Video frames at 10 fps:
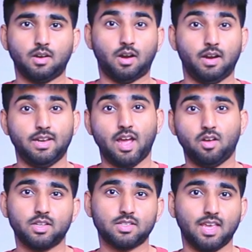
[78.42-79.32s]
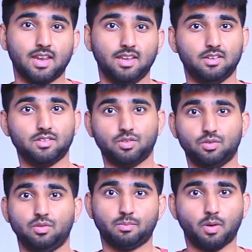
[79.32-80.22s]
Alright, now let's get
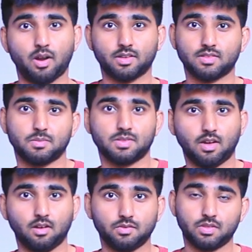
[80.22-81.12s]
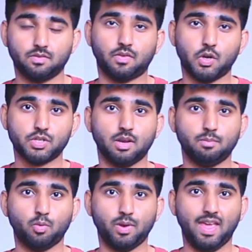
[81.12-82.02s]
into the products themselves. First
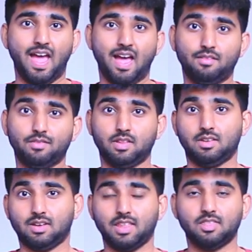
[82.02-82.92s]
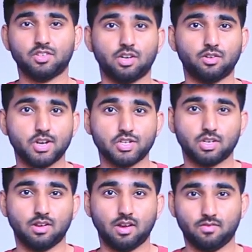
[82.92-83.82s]
up, we have the ninth
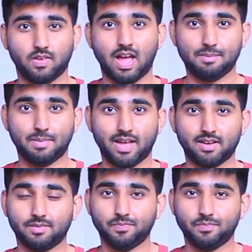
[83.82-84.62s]
generation of iPad.